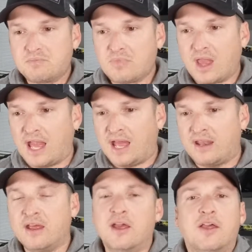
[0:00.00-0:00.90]

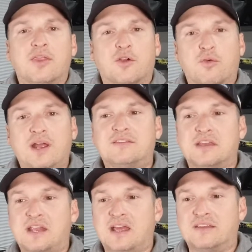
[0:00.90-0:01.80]
And the
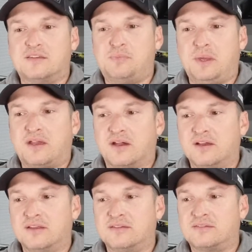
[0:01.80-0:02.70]
reason is
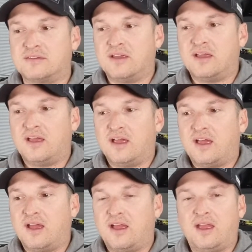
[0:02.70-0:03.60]
because
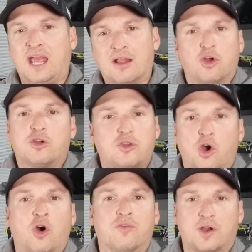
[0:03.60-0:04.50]
it looked
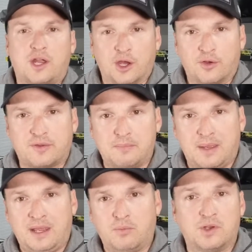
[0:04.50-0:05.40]
overkill to
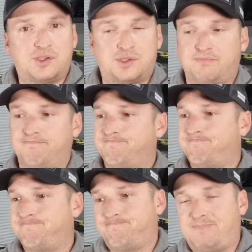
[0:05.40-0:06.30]
me, which
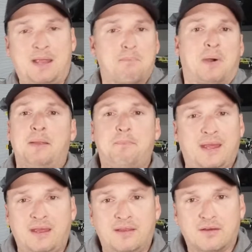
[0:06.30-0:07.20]
it might
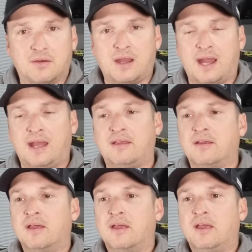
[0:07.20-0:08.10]
be,
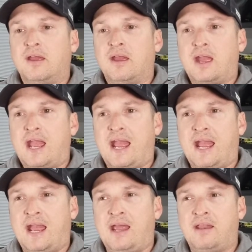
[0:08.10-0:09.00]
okay?
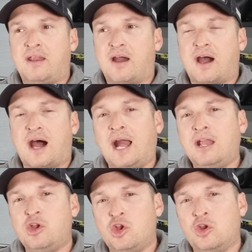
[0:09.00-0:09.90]
And I
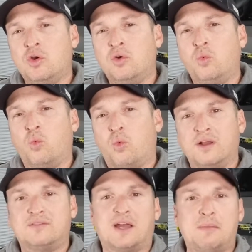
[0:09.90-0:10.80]
knew
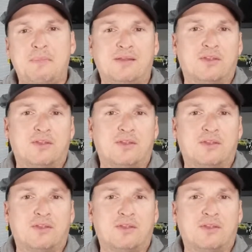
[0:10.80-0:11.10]
once I made the